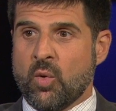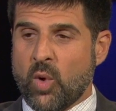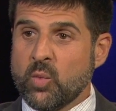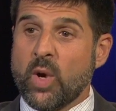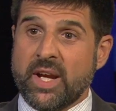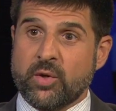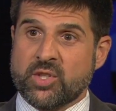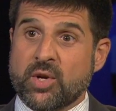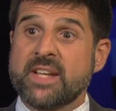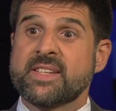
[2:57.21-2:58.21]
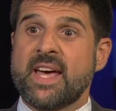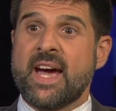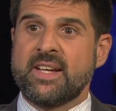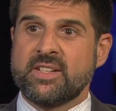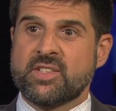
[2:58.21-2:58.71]
one way to address
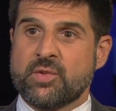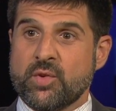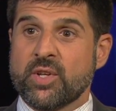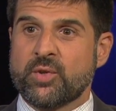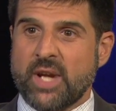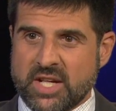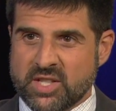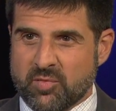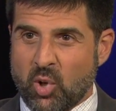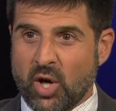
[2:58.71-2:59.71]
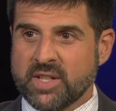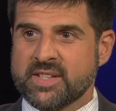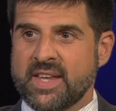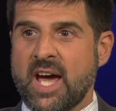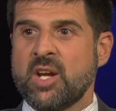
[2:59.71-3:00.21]
that is through the creation of parks
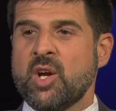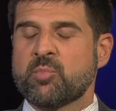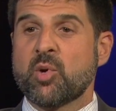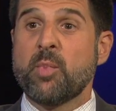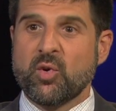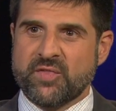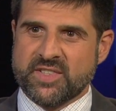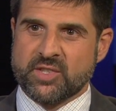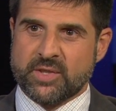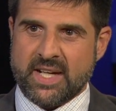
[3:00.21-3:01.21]
that promote physical